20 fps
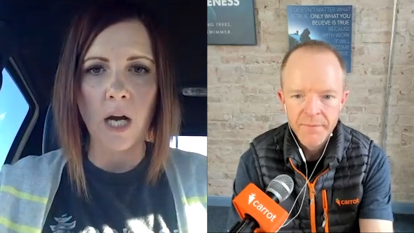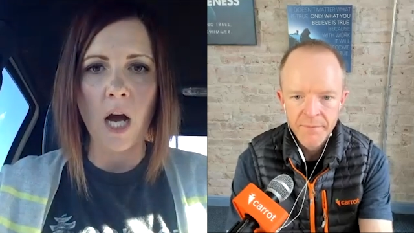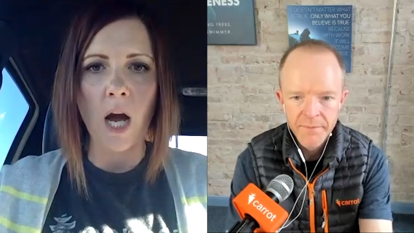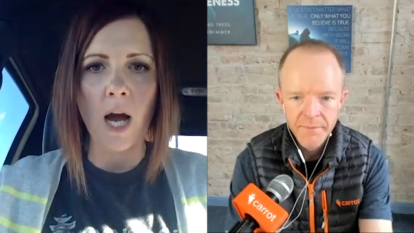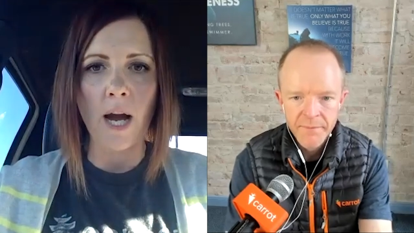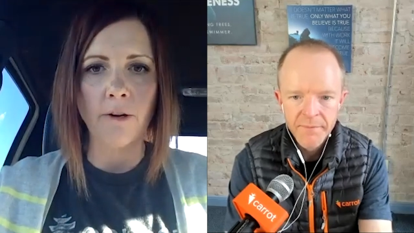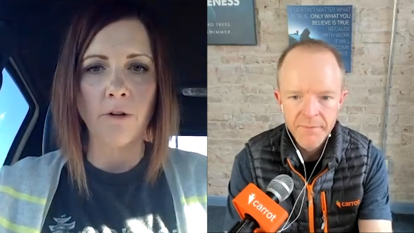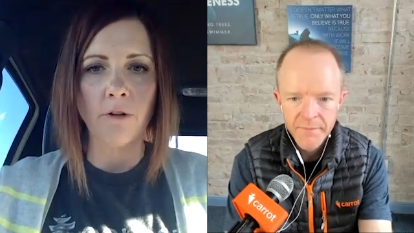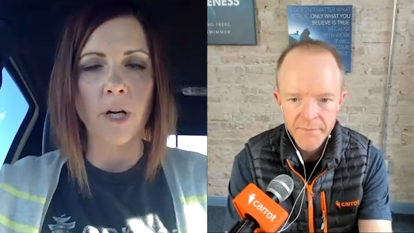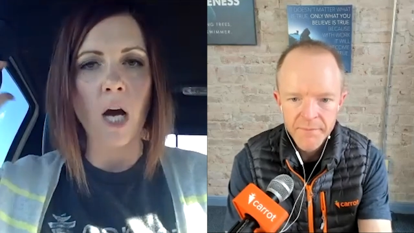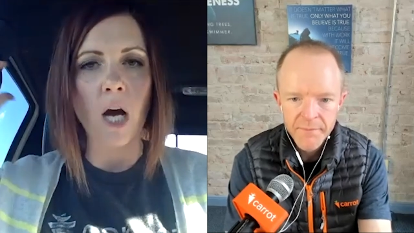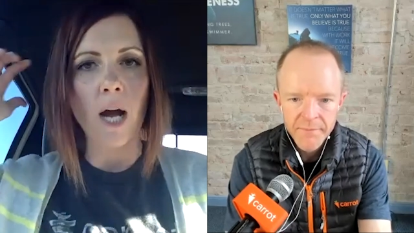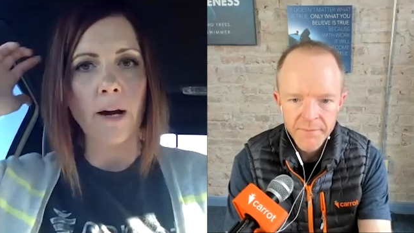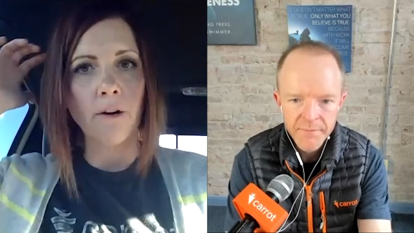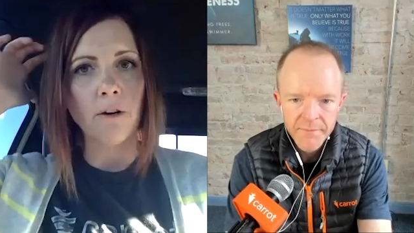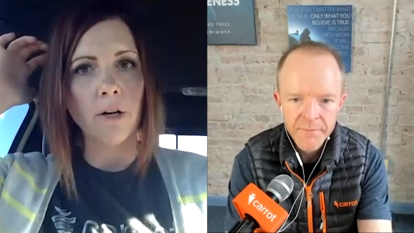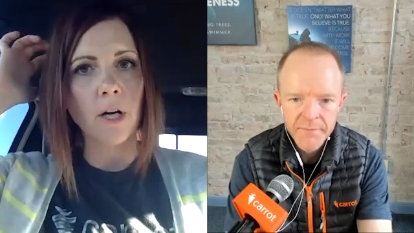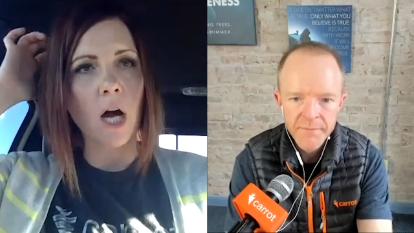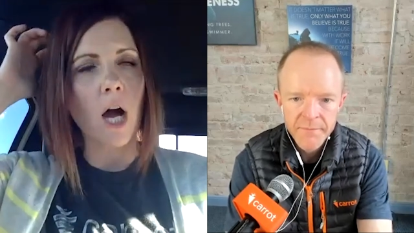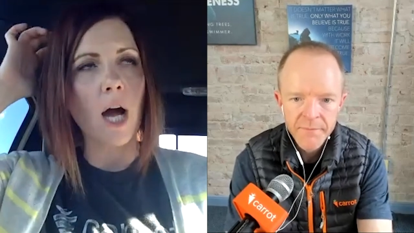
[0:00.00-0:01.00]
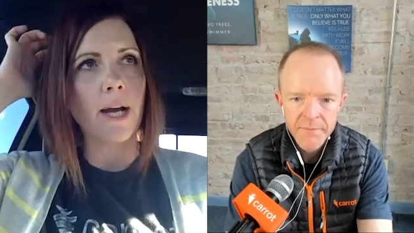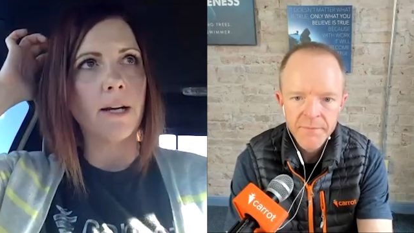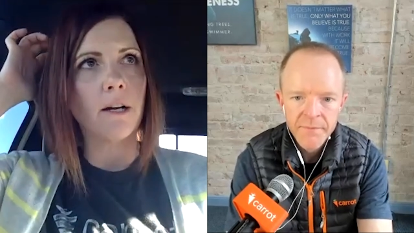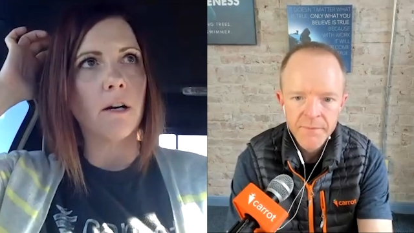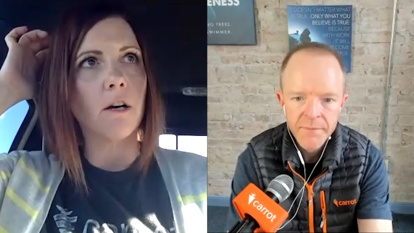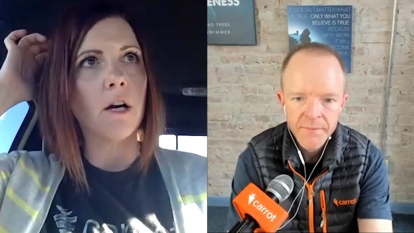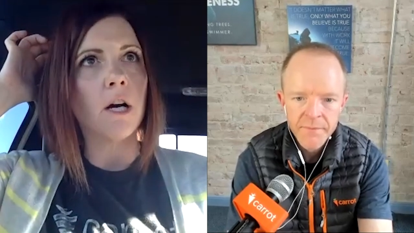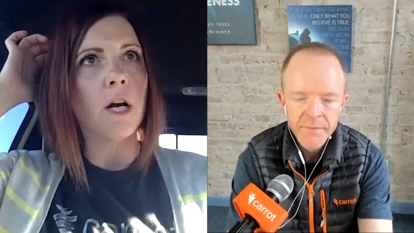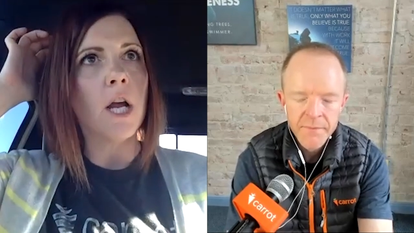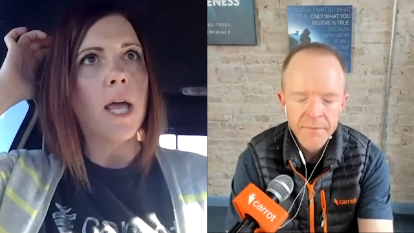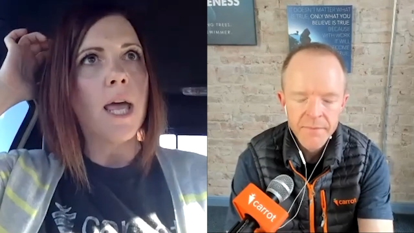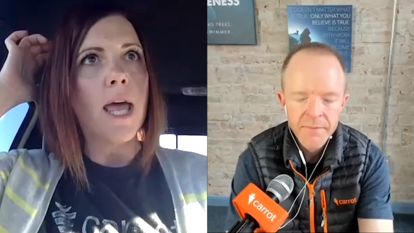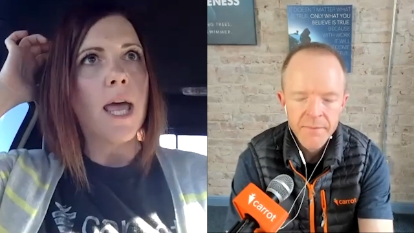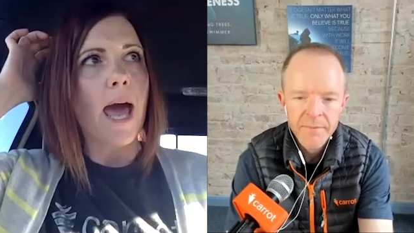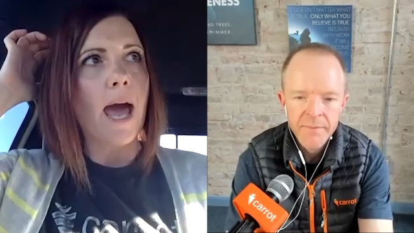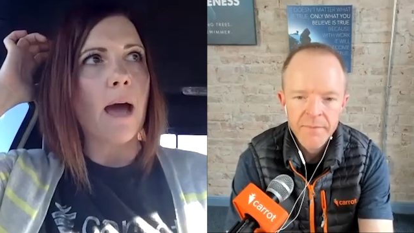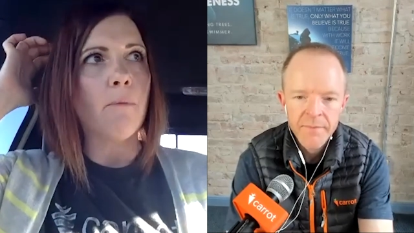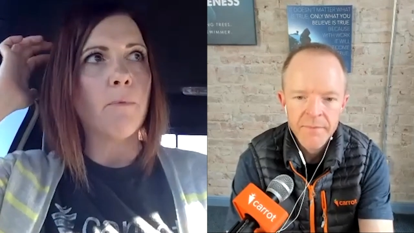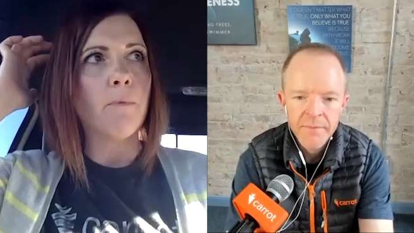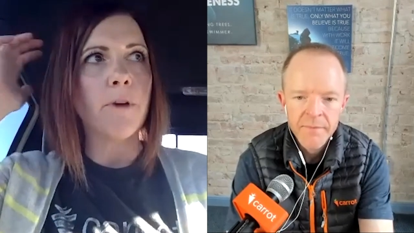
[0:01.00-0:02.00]
Speaker 1: higher and higher and higher.
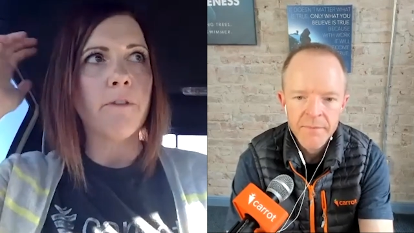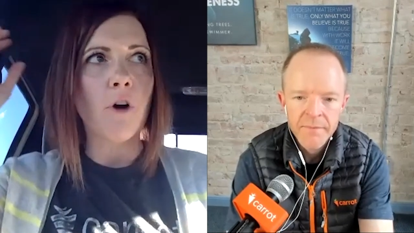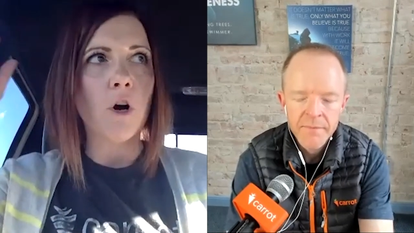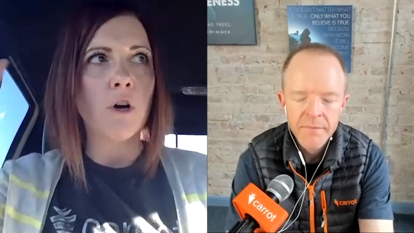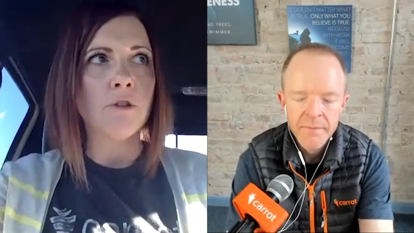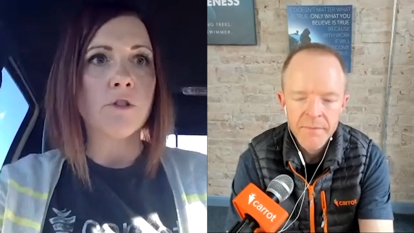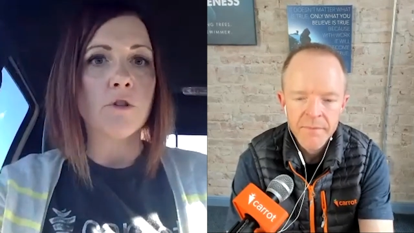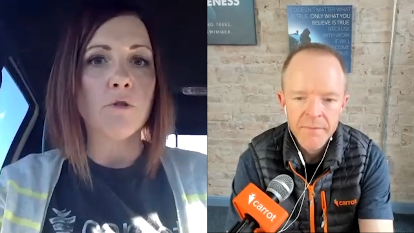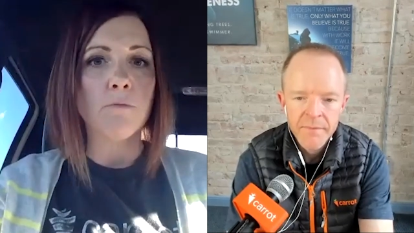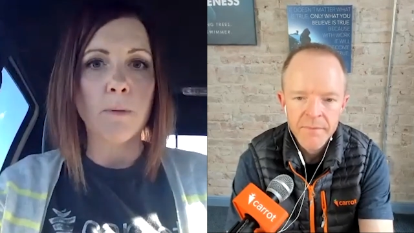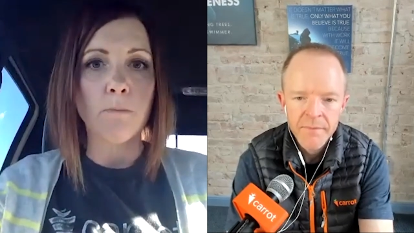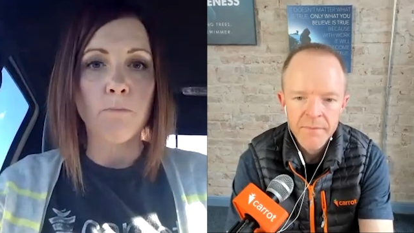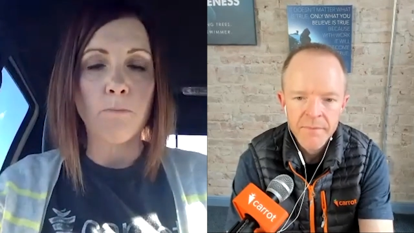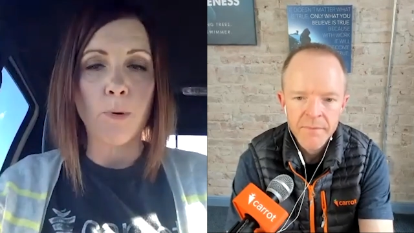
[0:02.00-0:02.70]
And we've also been